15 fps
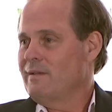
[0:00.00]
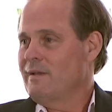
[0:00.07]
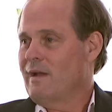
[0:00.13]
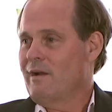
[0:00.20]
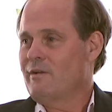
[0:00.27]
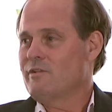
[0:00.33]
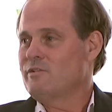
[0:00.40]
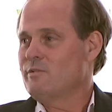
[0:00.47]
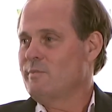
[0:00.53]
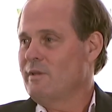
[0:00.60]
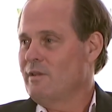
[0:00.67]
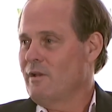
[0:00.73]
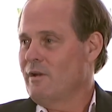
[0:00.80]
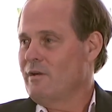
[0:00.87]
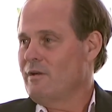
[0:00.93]
How could you be
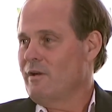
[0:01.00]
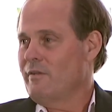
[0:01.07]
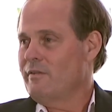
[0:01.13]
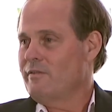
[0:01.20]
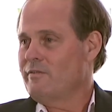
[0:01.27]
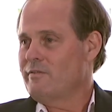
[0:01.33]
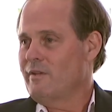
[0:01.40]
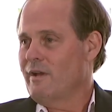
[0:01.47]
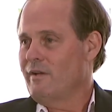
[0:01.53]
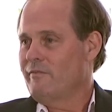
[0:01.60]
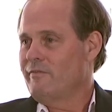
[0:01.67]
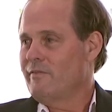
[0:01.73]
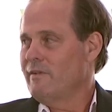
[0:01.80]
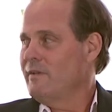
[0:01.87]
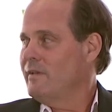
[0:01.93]
long all this
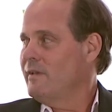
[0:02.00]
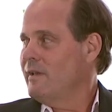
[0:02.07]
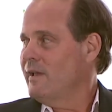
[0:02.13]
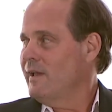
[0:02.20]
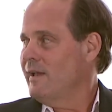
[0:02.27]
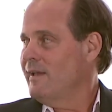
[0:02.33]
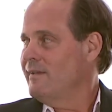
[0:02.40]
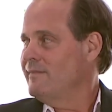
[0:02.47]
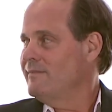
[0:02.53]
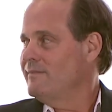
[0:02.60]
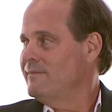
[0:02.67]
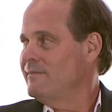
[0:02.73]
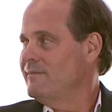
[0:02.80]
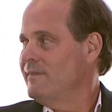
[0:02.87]
stuff and,